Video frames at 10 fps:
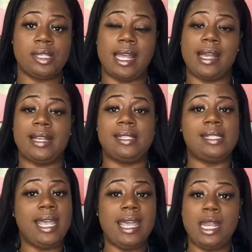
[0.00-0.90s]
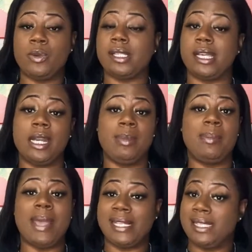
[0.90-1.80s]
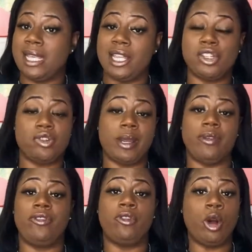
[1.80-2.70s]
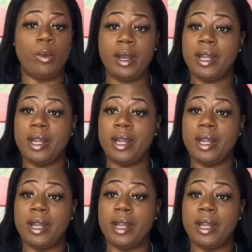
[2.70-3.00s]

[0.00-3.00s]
Like I said, it was going to be basic and straightforward,